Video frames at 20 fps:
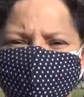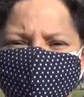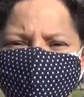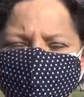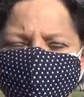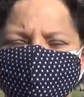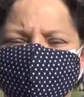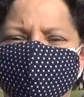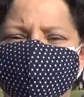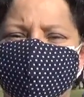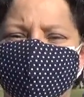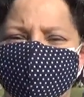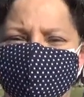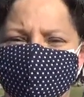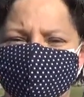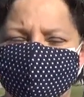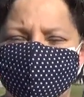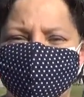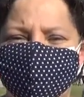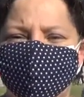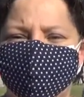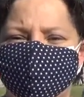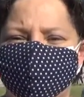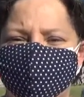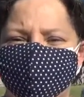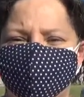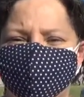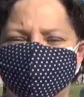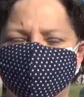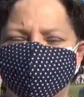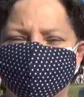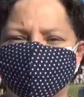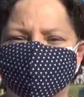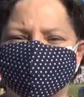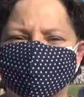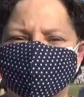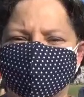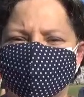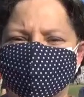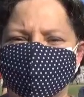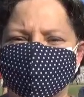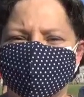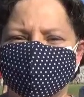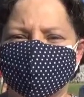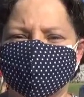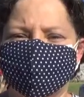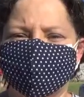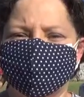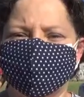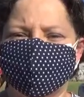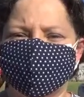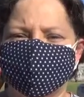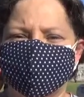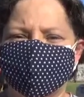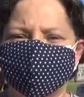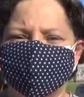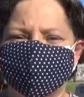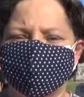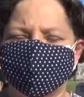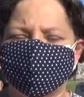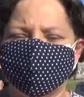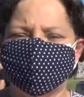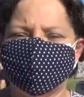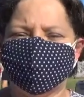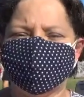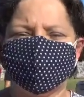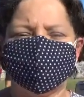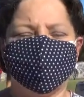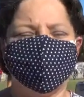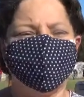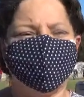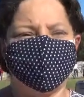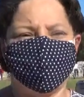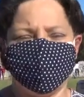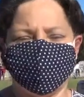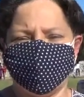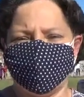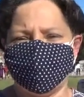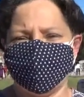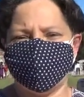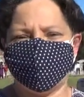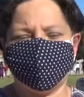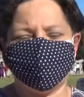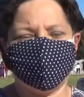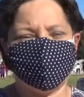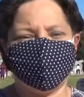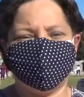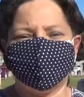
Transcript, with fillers: So now to be out here and see so many people, I mean,